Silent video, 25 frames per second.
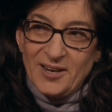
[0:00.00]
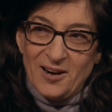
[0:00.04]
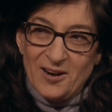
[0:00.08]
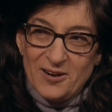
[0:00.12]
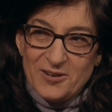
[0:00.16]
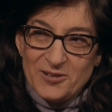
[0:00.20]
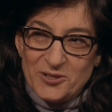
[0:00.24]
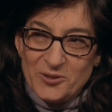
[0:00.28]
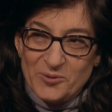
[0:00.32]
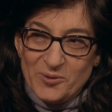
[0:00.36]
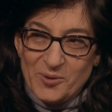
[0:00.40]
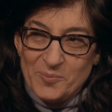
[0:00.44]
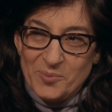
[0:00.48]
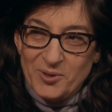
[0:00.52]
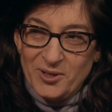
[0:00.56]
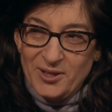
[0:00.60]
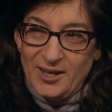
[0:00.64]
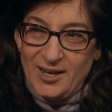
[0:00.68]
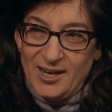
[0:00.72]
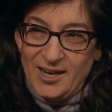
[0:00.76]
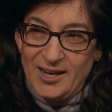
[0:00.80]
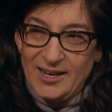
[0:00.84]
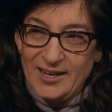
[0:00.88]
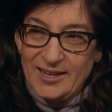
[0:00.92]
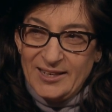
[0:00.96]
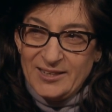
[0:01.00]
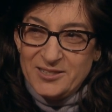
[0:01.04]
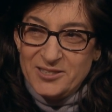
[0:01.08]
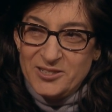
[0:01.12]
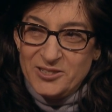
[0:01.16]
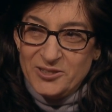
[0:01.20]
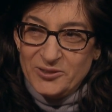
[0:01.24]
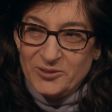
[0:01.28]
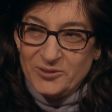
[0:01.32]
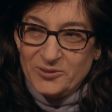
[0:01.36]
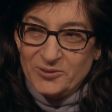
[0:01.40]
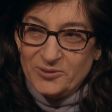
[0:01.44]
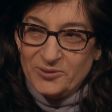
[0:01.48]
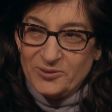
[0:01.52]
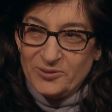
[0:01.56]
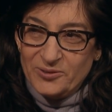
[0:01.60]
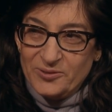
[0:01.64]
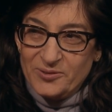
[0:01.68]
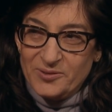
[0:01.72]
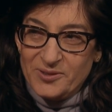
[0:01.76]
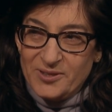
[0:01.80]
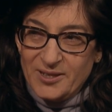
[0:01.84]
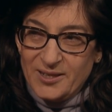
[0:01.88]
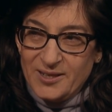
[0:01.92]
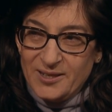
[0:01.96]
hard to apply to
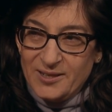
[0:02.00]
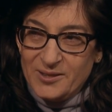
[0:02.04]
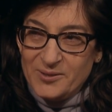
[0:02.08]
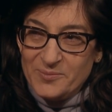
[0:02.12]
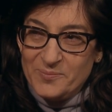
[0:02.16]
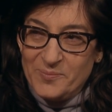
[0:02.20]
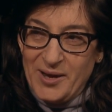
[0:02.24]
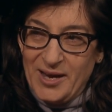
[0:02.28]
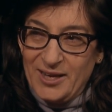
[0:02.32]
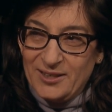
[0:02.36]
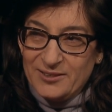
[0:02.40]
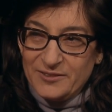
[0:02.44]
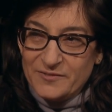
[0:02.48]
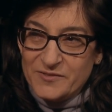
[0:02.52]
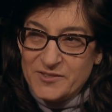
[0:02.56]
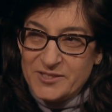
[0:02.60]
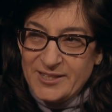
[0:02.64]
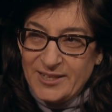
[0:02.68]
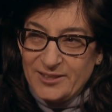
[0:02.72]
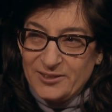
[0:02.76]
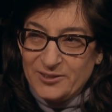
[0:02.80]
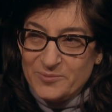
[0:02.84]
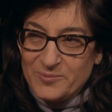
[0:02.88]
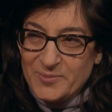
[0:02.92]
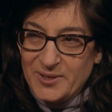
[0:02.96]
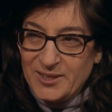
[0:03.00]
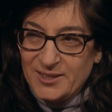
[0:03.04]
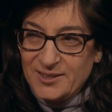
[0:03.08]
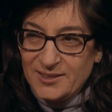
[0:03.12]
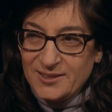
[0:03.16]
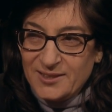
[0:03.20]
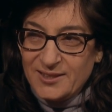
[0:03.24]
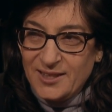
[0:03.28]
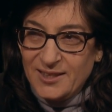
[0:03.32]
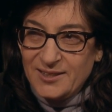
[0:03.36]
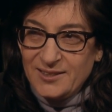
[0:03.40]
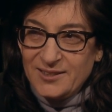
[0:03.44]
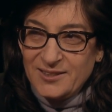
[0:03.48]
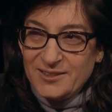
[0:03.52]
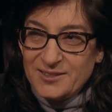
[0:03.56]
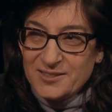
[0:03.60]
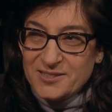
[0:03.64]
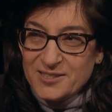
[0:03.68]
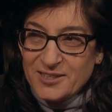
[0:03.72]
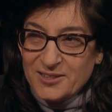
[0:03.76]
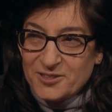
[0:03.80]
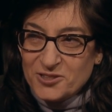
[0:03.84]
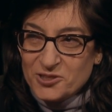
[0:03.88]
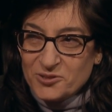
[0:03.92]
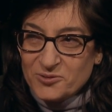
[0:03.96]
the Pale of Settlement in the 19th
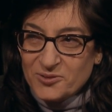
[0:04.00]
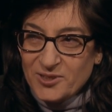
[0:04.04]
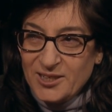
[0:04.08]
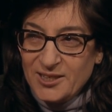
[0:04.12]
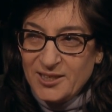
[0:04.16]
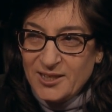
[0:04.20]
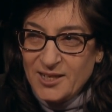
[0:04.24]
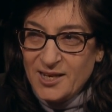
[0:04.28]
century.